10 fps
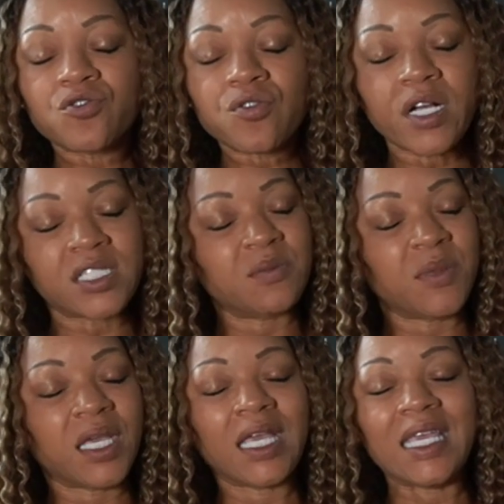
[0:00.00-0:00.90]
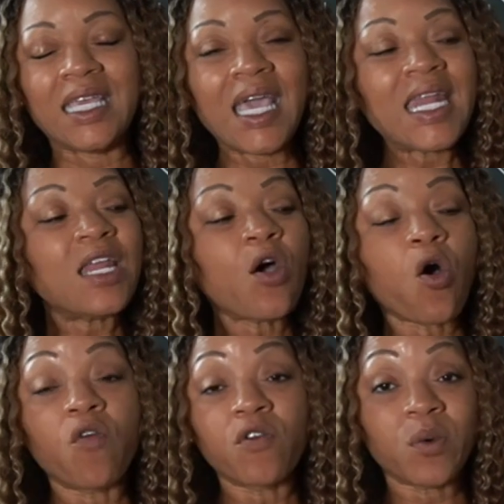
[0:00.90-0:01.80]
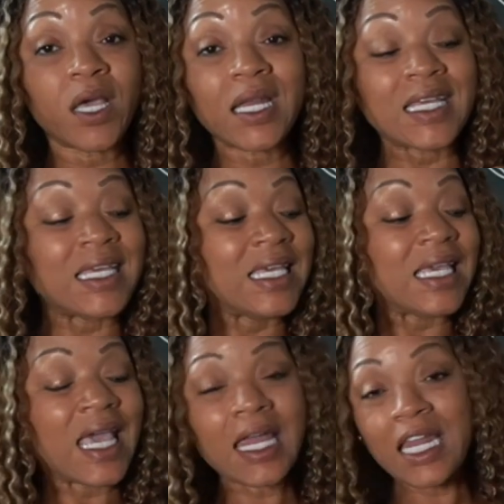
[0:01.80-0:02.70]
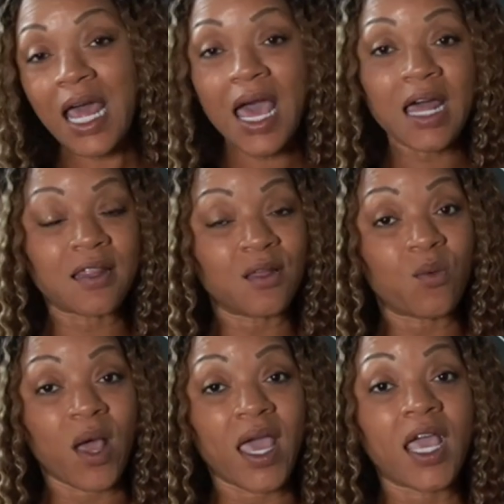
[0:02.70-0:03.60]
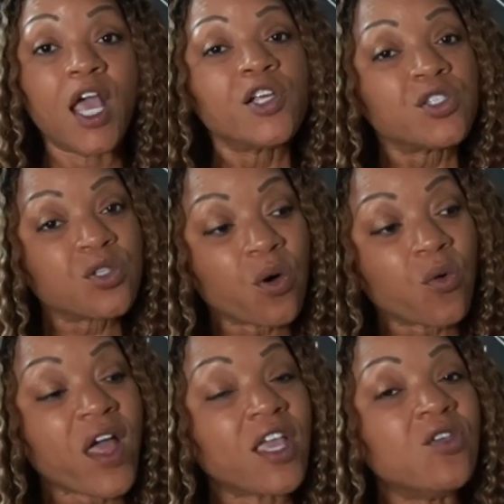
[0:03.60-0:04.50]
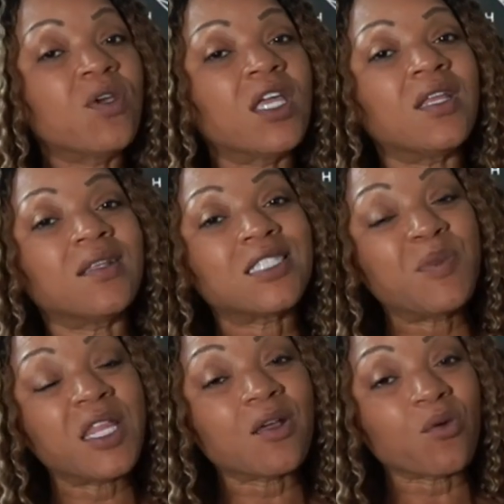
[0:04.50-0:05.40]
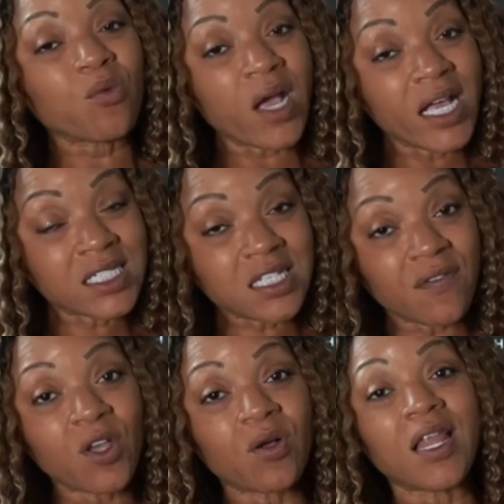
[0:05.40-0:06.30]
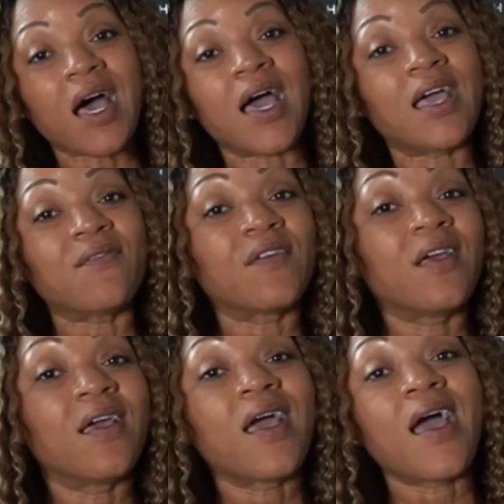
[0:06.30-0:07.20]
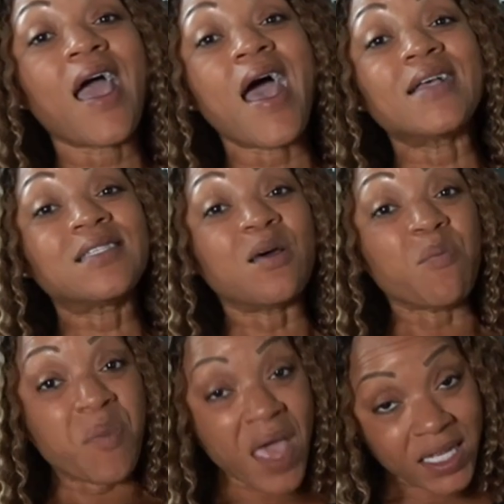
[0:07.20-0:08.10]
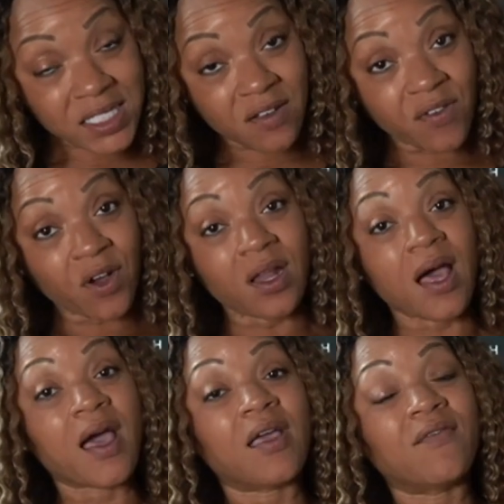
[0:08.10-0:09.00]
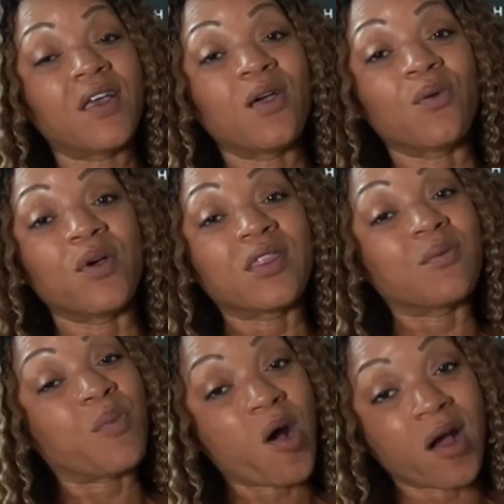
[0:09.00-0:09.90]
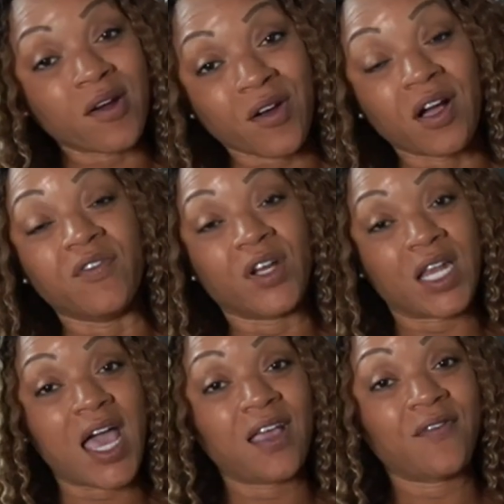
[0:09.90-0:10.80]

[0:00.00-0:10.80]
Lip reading: Trust me, get it over with, get it out of the way so that you can spend the rest of your life as the best of your life with the partner of your life.